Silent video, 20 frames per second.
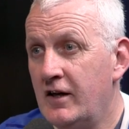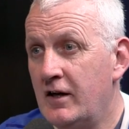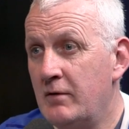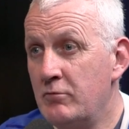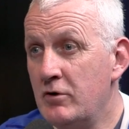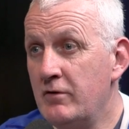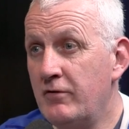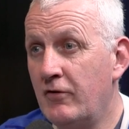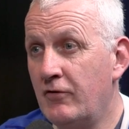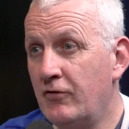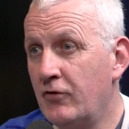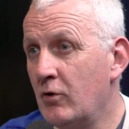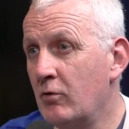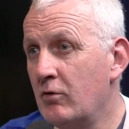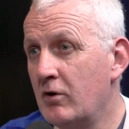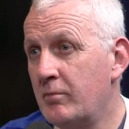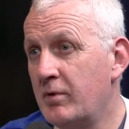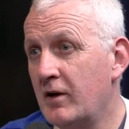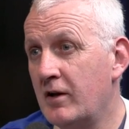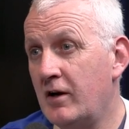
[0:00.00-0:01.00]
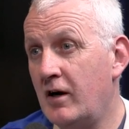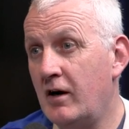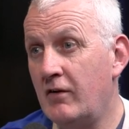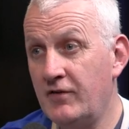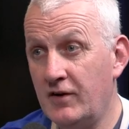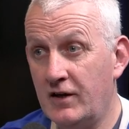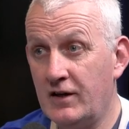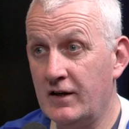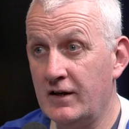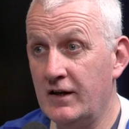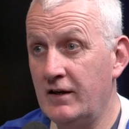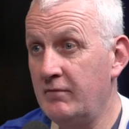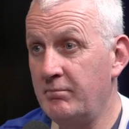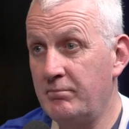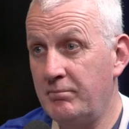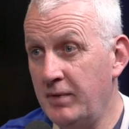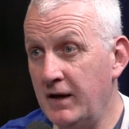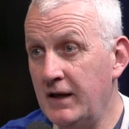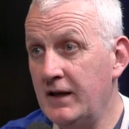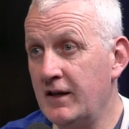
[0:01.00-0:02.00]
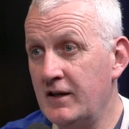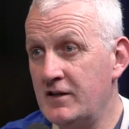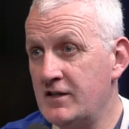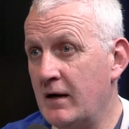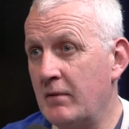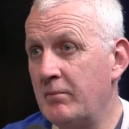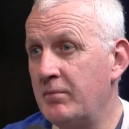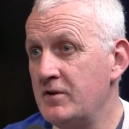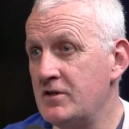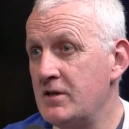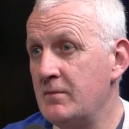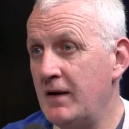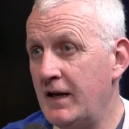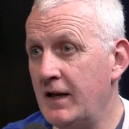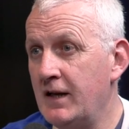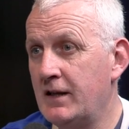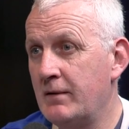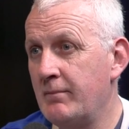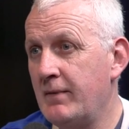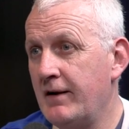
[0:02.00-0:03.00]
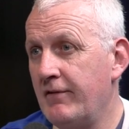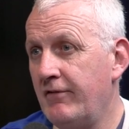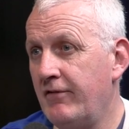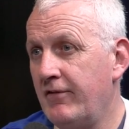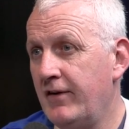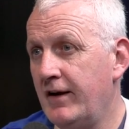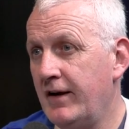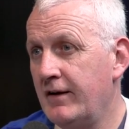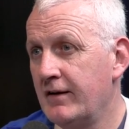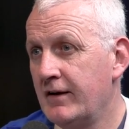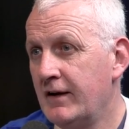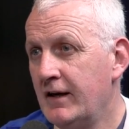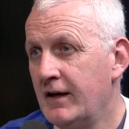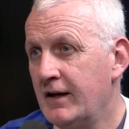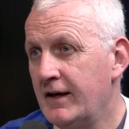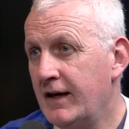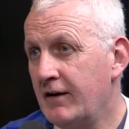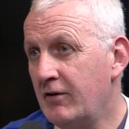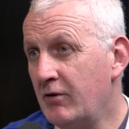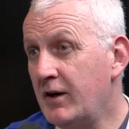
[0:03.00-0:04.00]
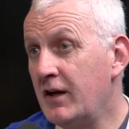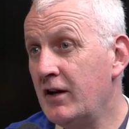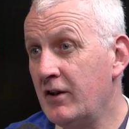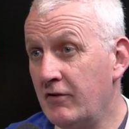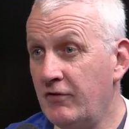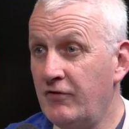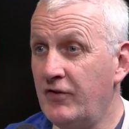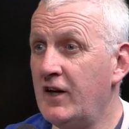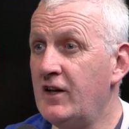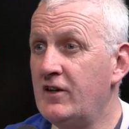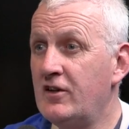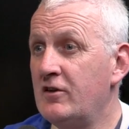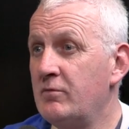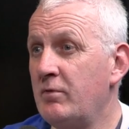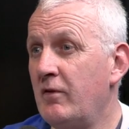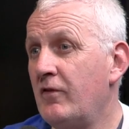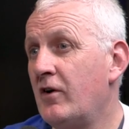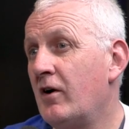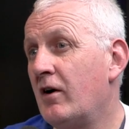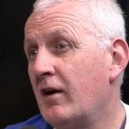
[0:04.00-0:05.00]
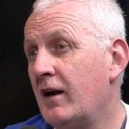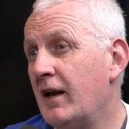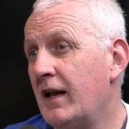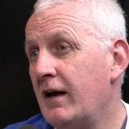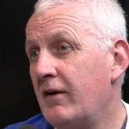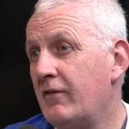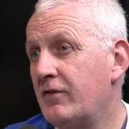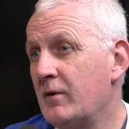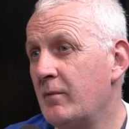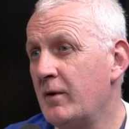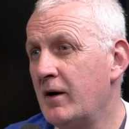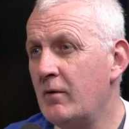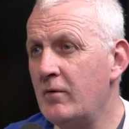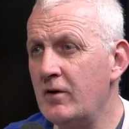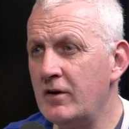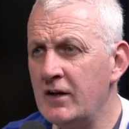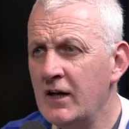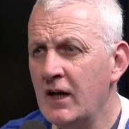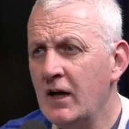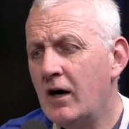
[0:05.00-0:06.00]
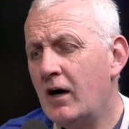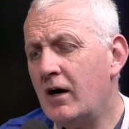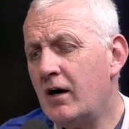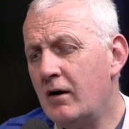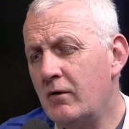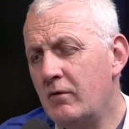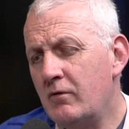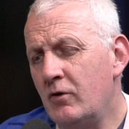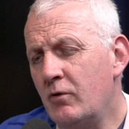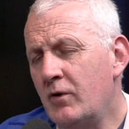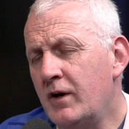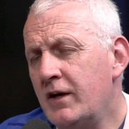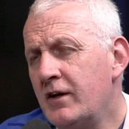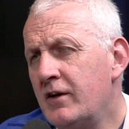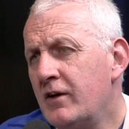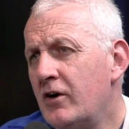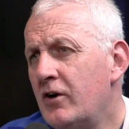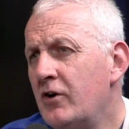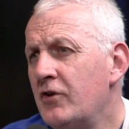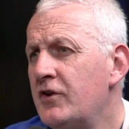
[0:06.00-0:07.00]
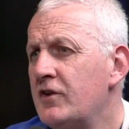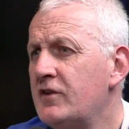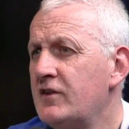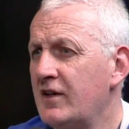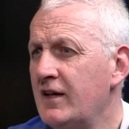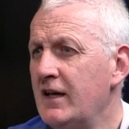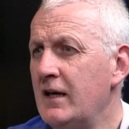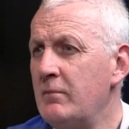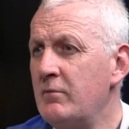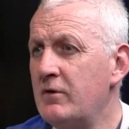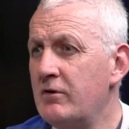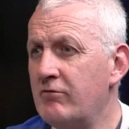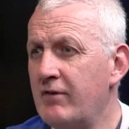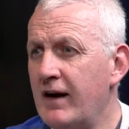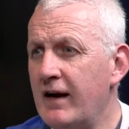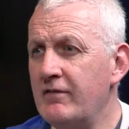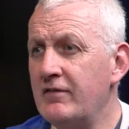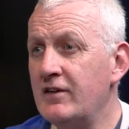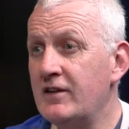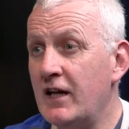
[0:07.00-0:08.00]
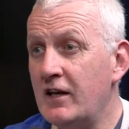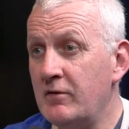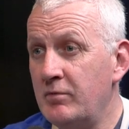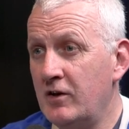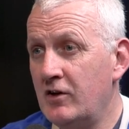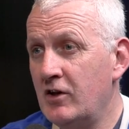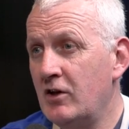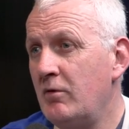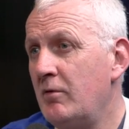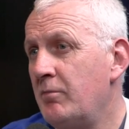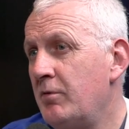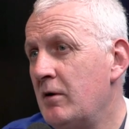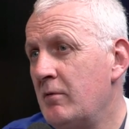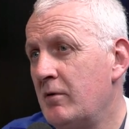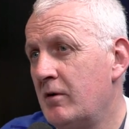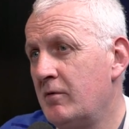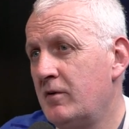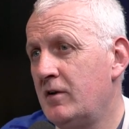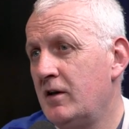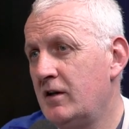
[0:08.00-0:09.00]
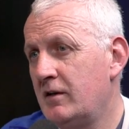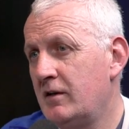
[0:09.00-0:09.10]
moving forward. But obviously, being in the Championship is the main thing. Now, looking at the fixtures we've got left, I mean, I was looking at other teams around us, as we do with Birmingham City